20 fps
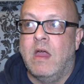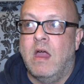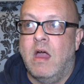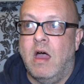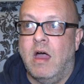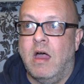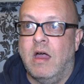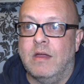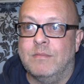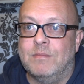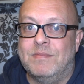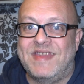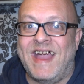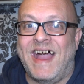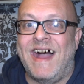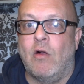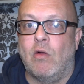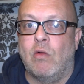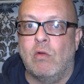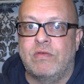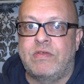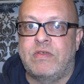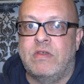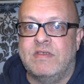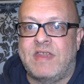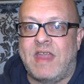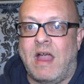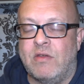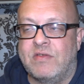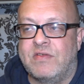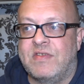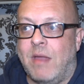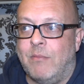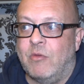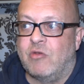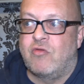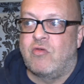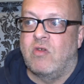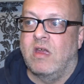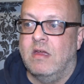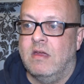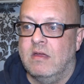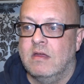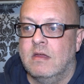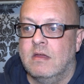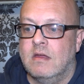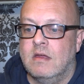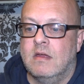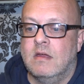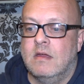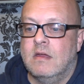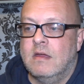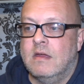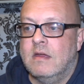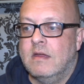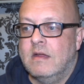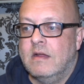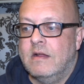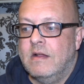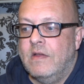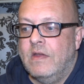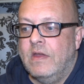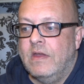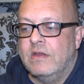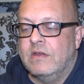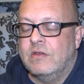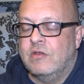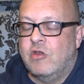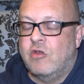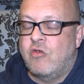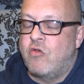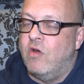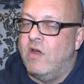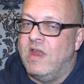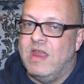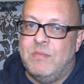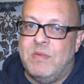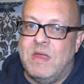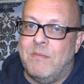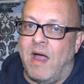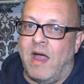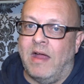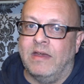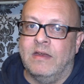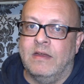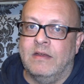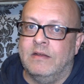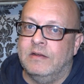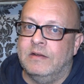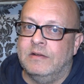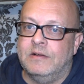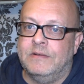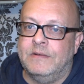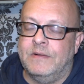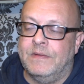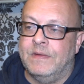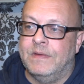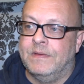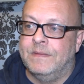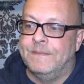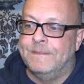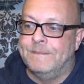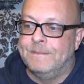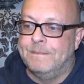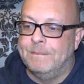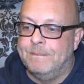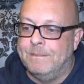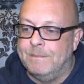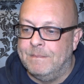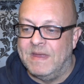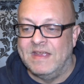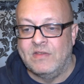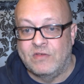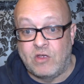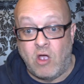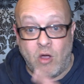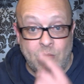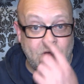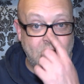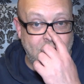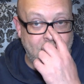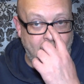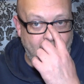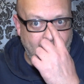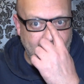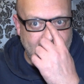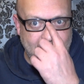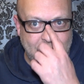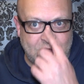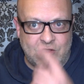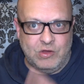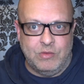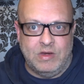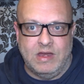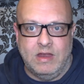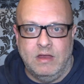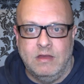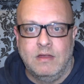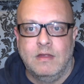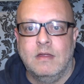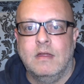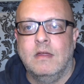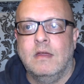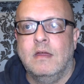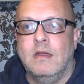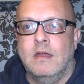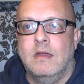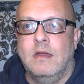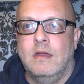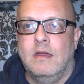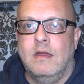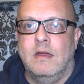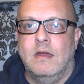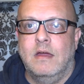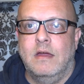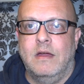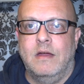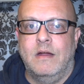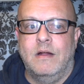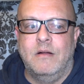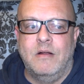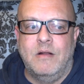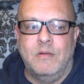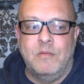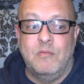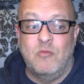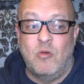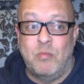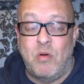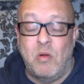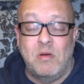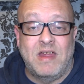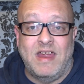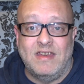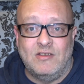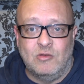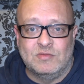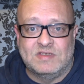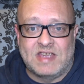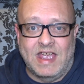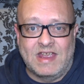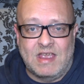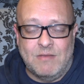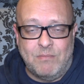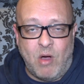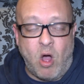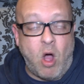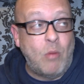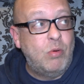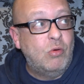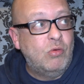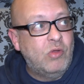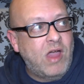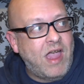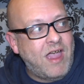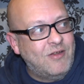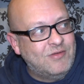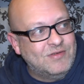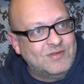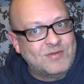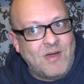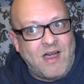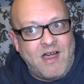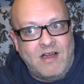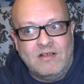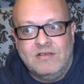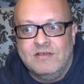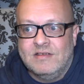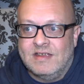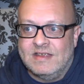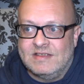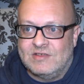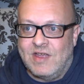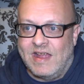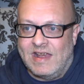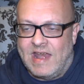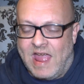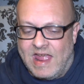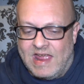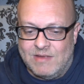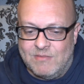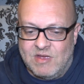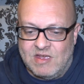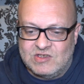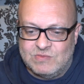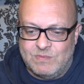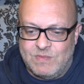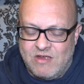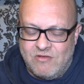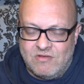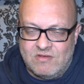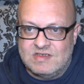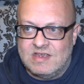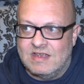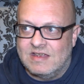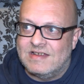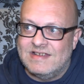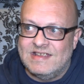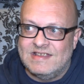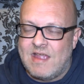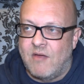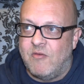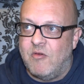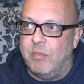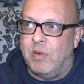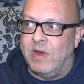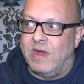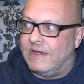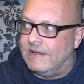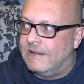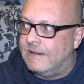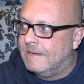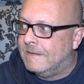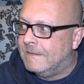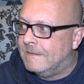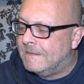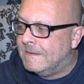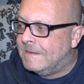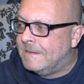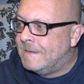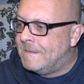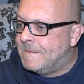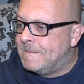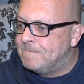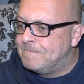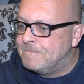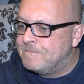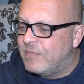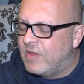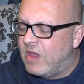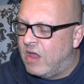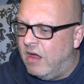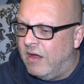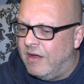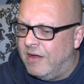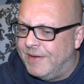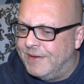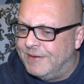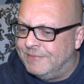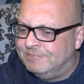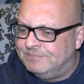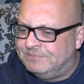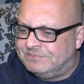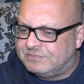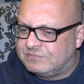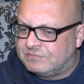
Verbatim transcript: Uh, Dowles, Dowles Cemetery. Creepy man. Me and Simon are going to be doing it. Uh, we'll probably end up taking Parrple there as well. To let him experience it because he's never been. Um,